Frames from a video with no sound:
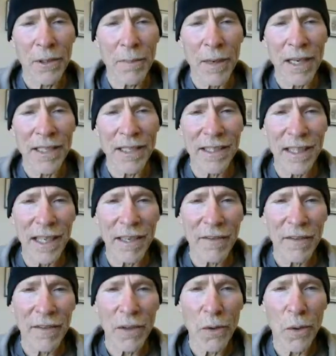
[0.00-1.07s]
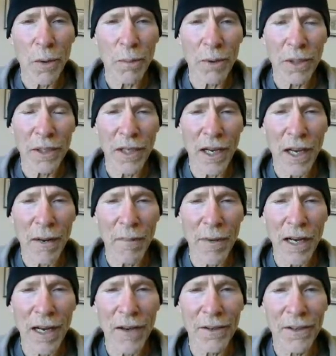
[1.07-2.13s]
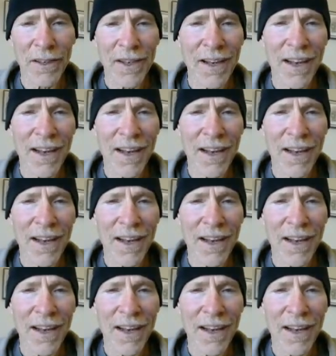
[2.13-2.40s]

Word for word: to my safe corporate compound.